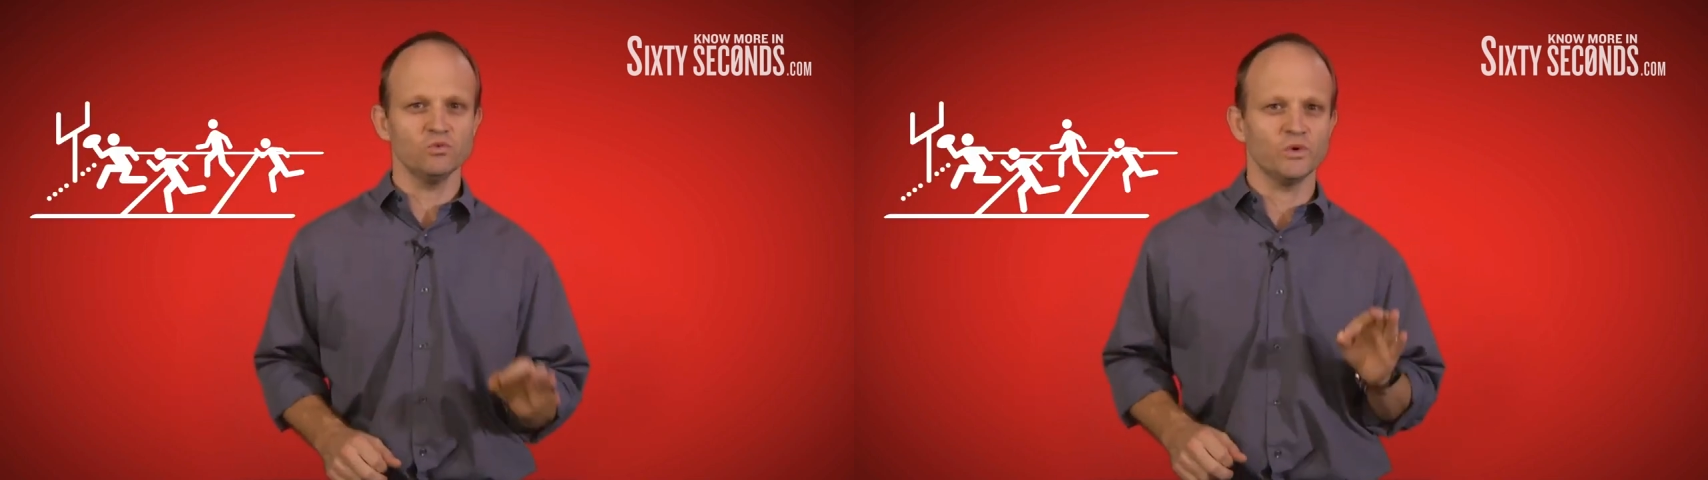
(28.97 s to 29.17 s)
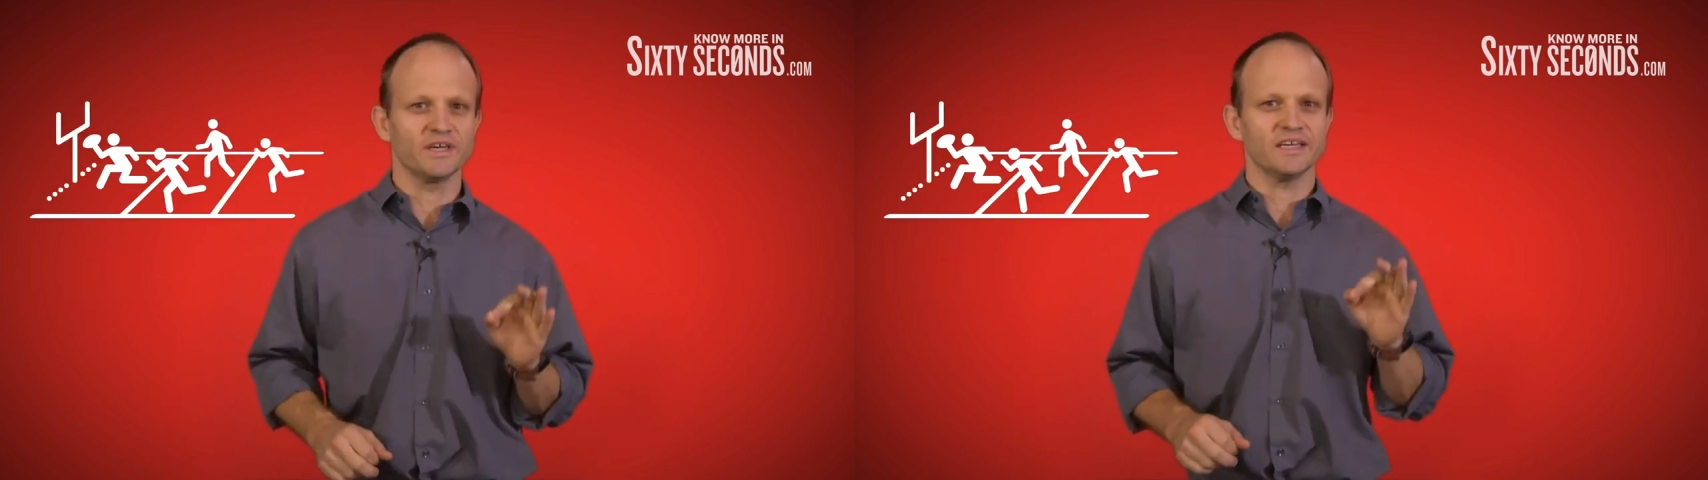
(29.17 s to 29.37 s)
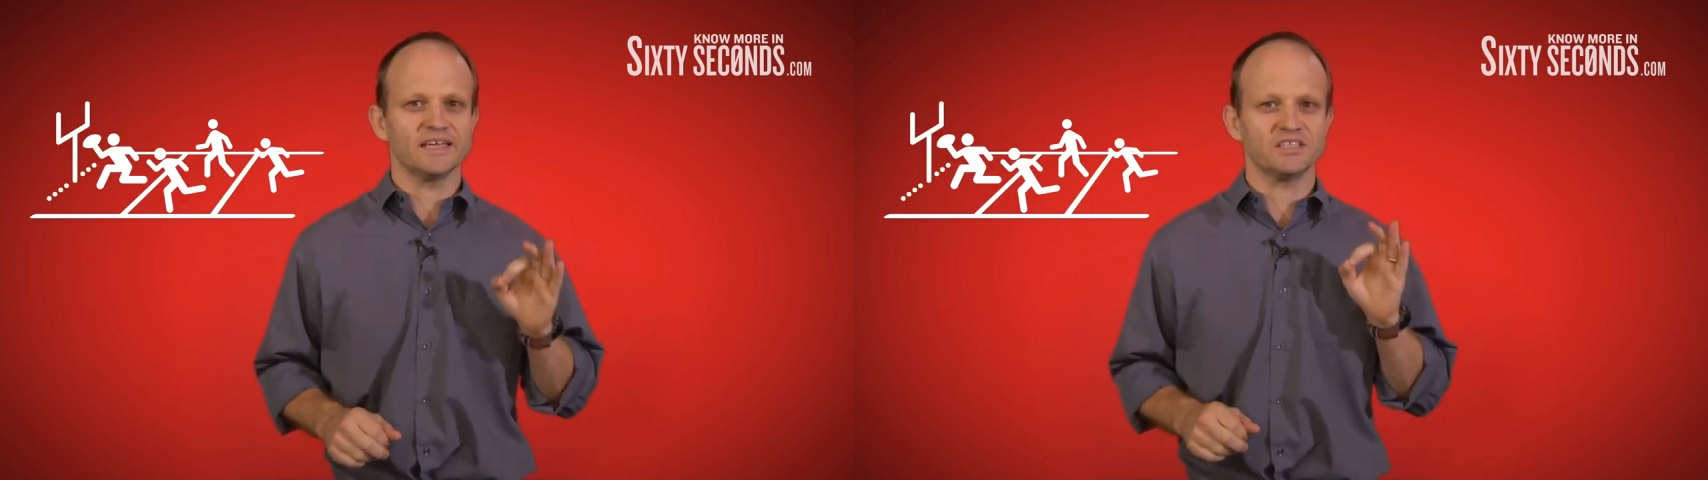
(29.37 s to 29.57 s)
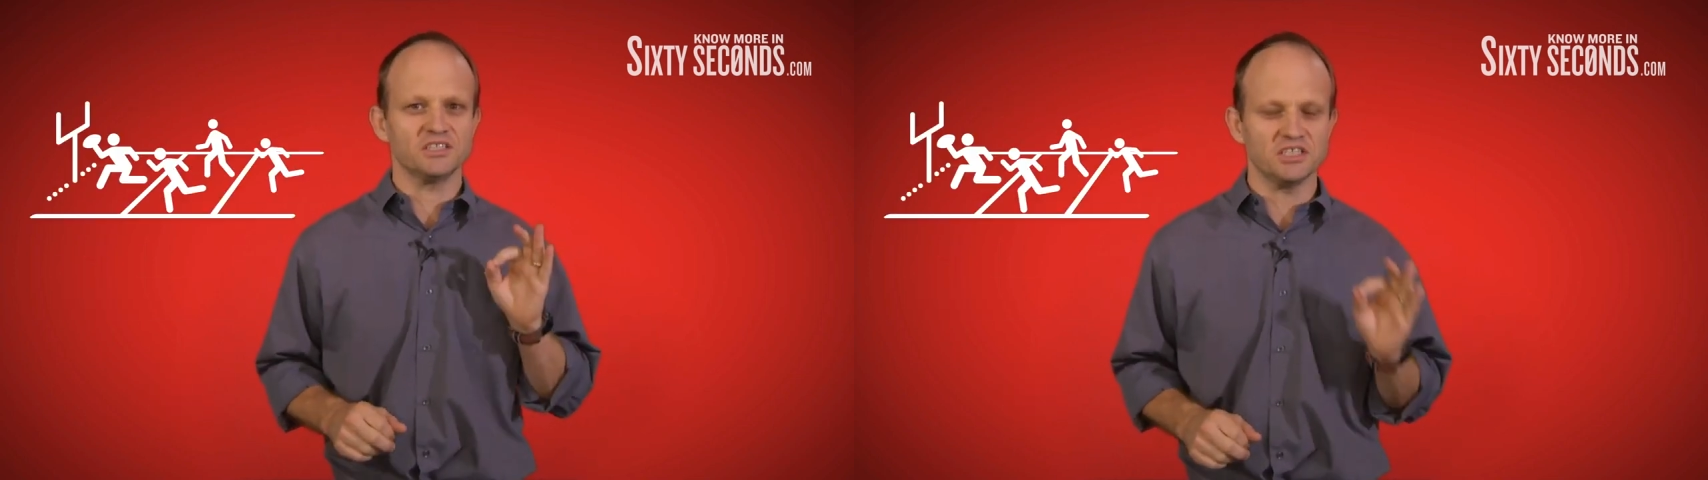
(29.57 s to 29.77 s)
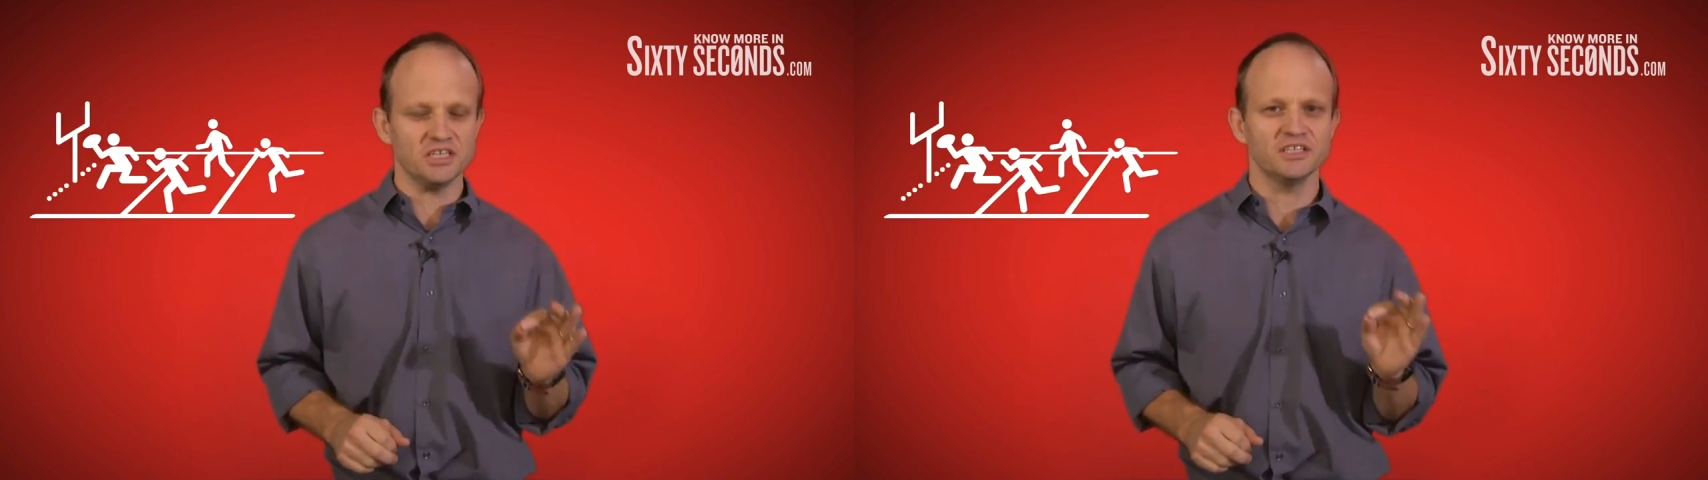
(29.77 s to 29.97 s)
we
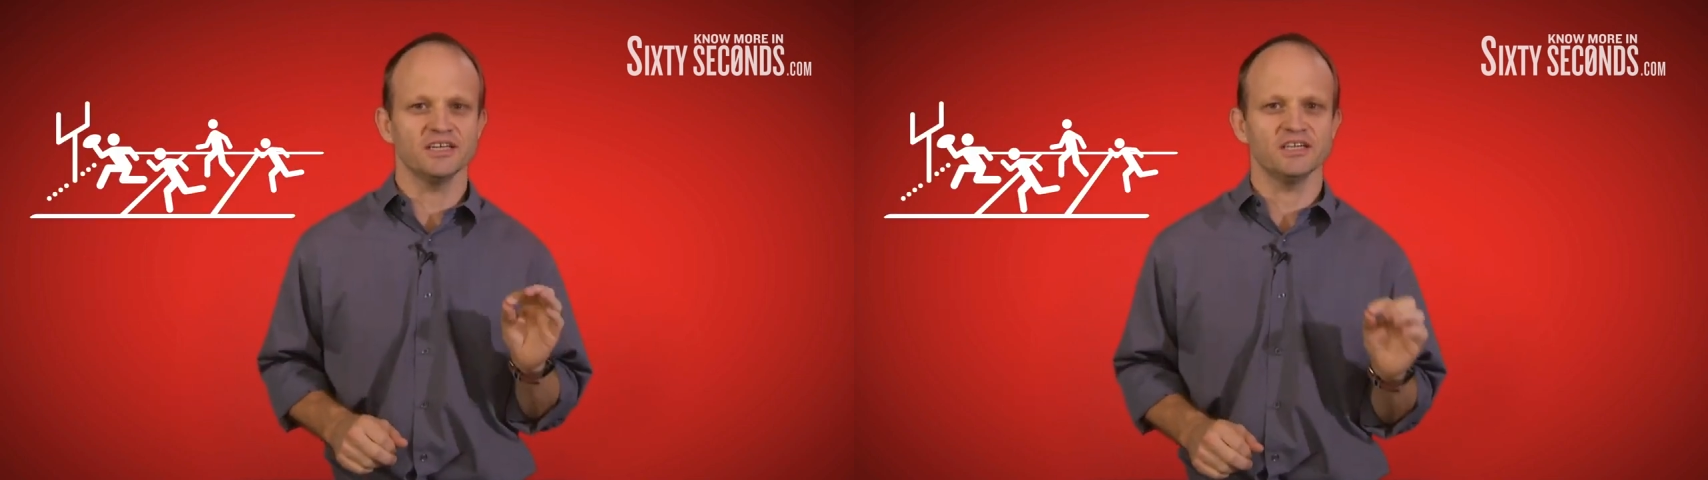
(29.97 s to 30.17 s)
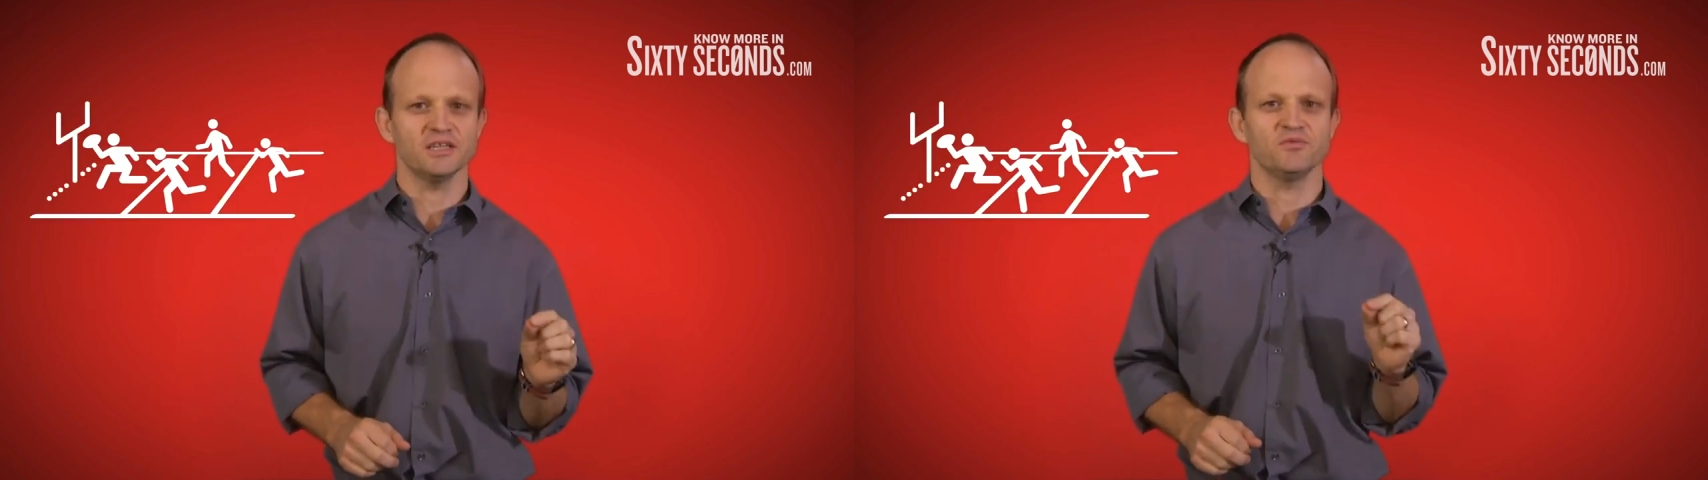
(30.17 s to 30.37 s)
collect detailed